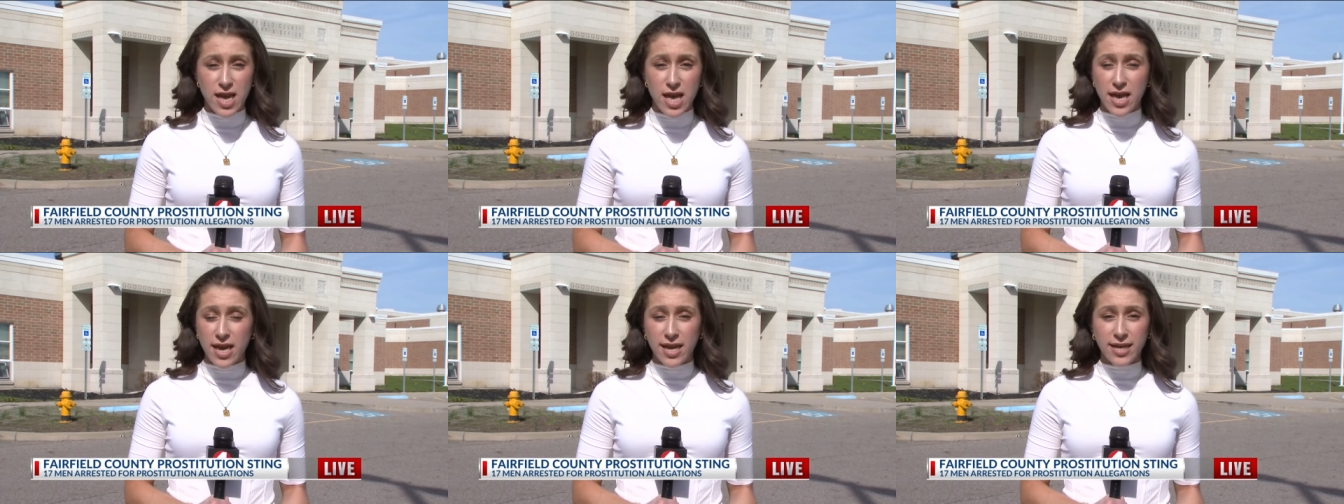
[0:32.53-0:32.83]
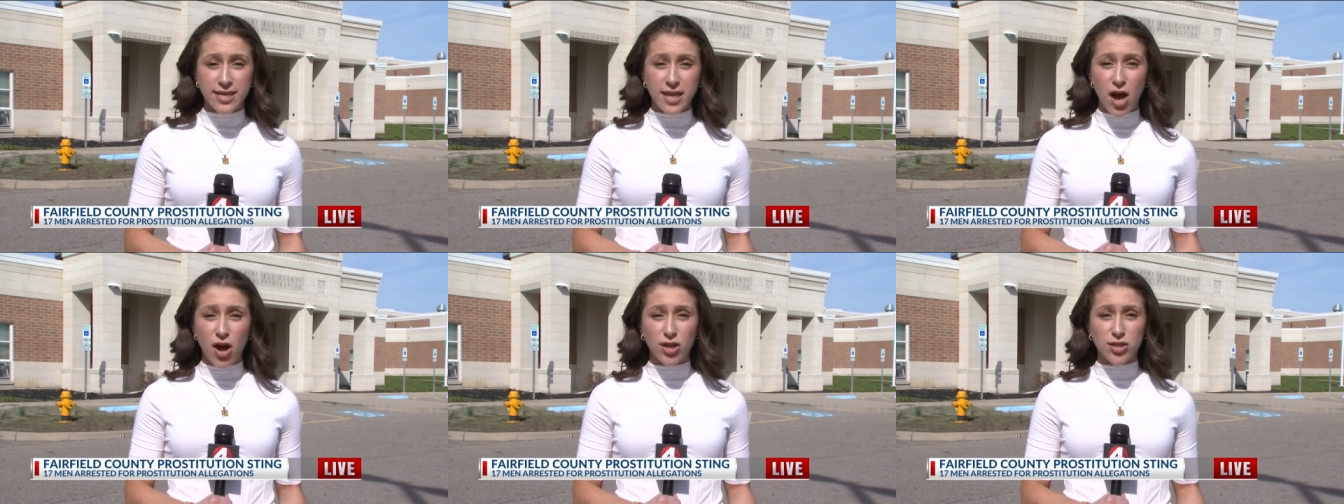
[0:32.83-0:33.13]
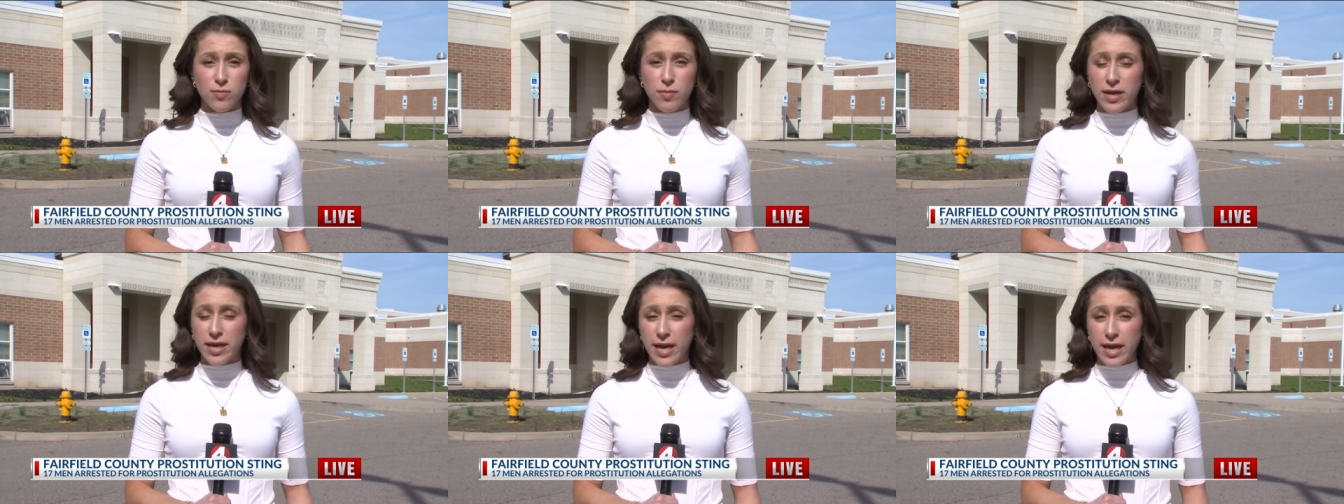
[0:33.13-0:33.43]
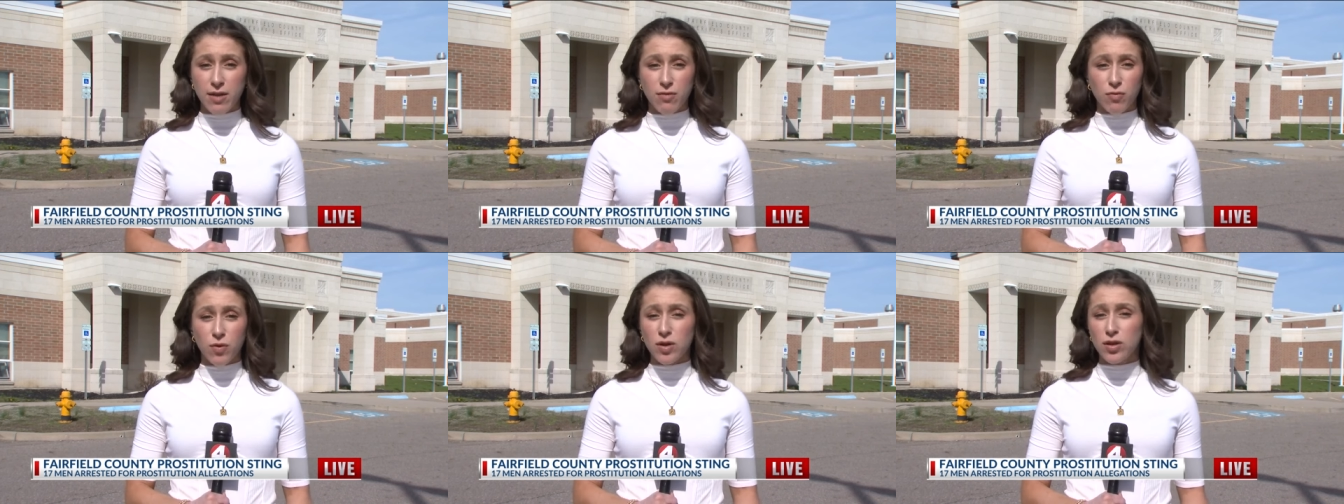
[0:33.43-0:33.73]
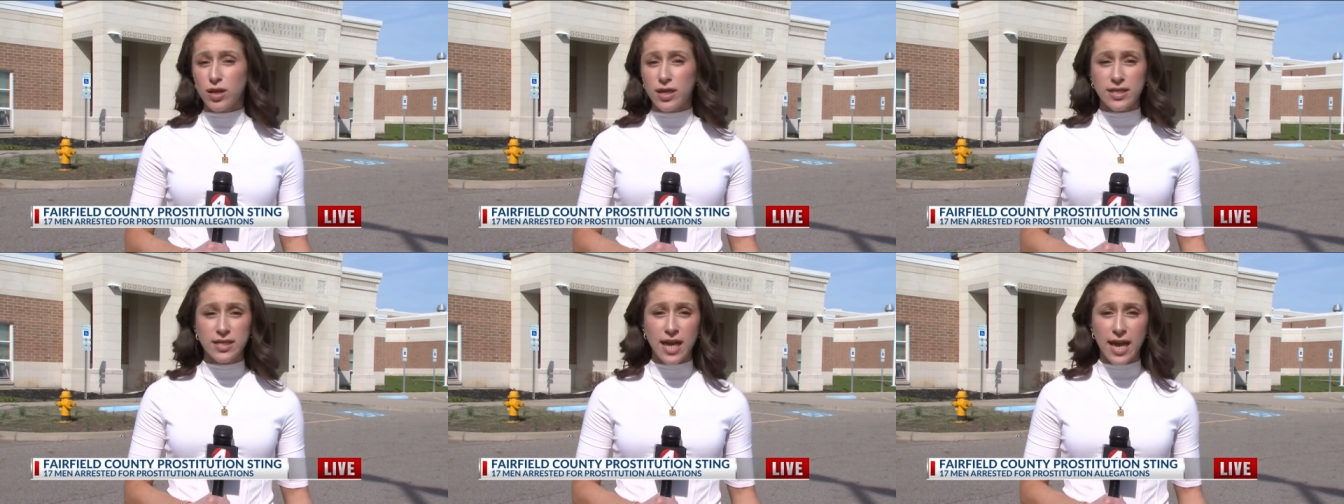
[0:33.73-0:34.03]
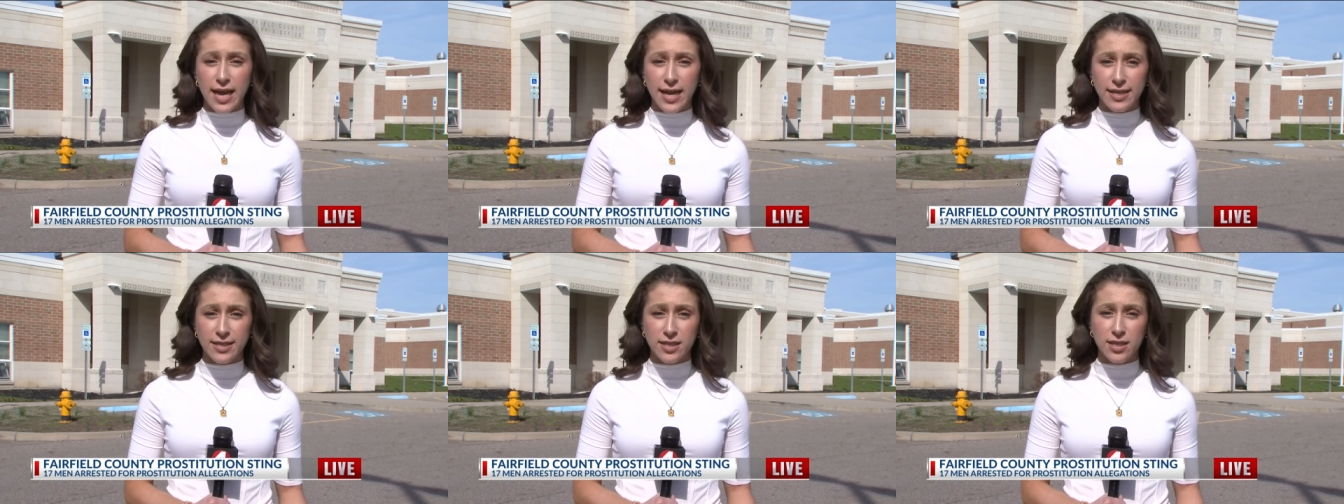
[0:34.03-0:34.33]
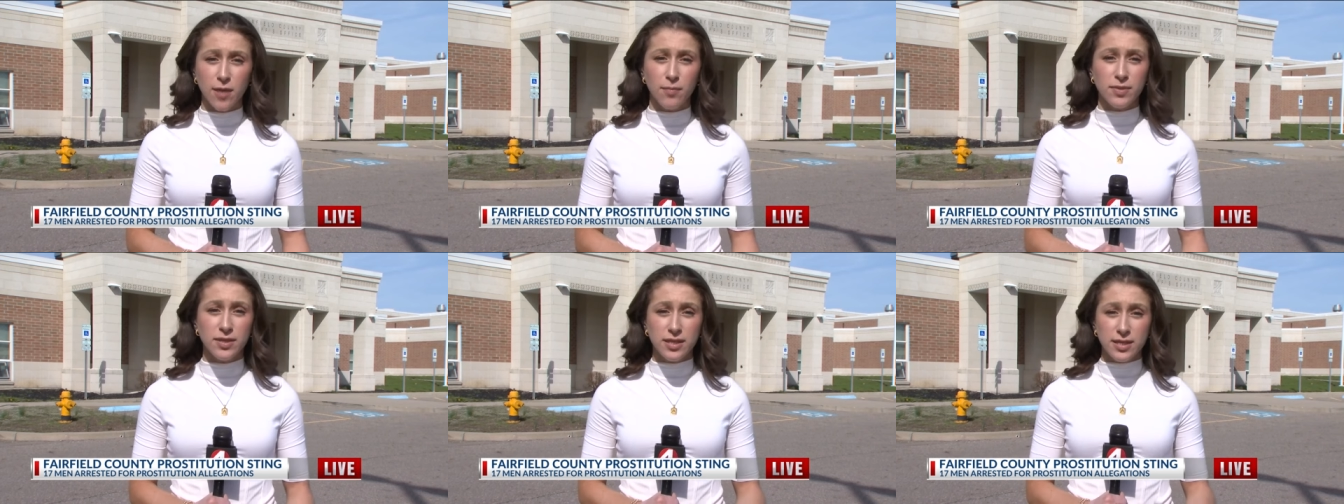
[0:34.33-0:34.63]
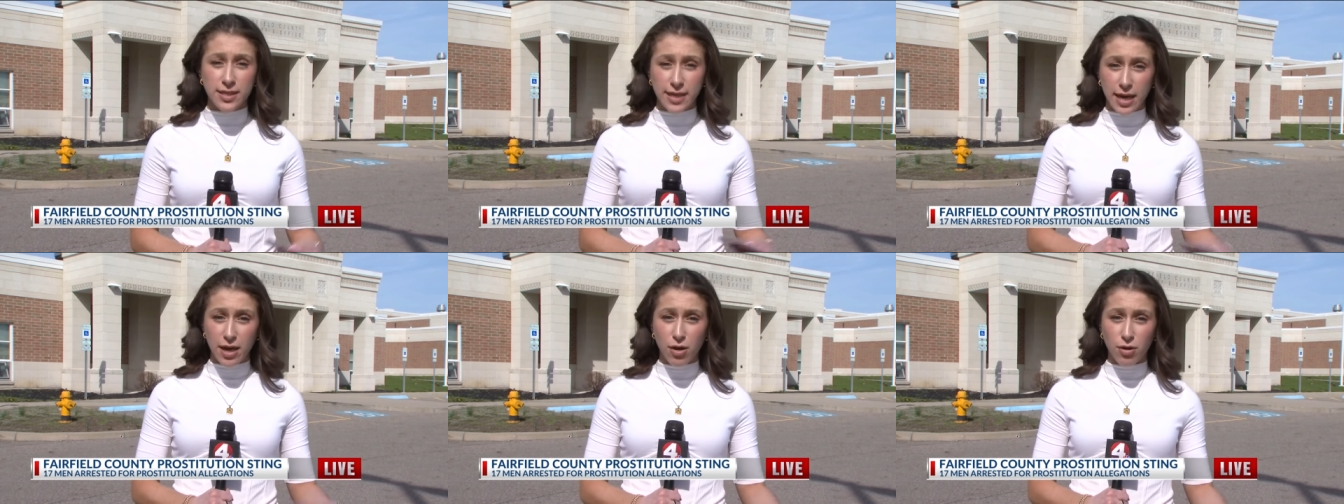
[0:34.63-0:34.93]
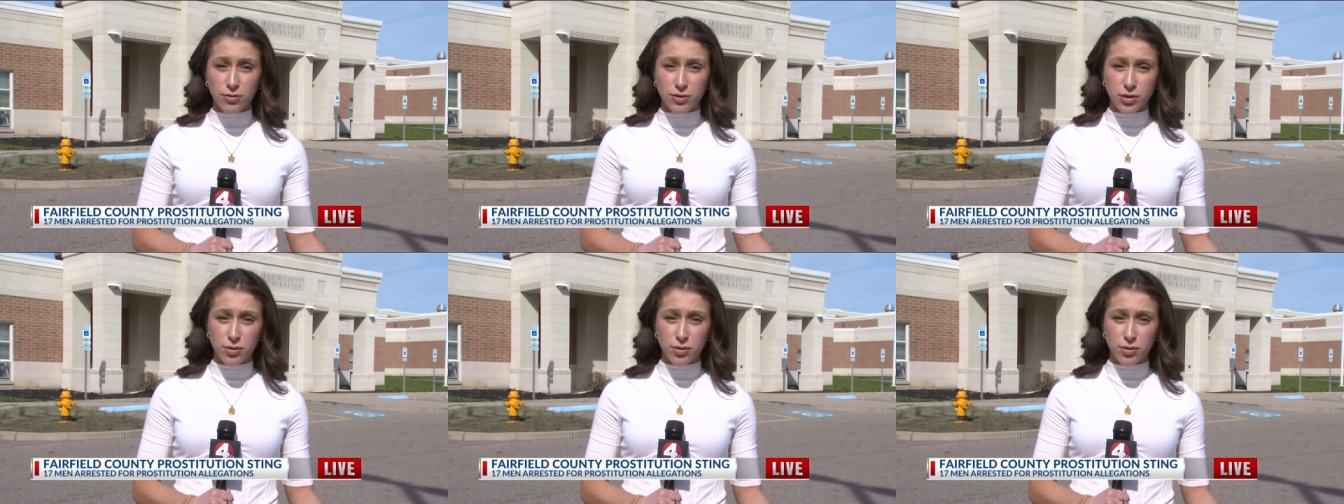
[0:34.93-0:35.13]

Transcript: He tells me it really takes some skill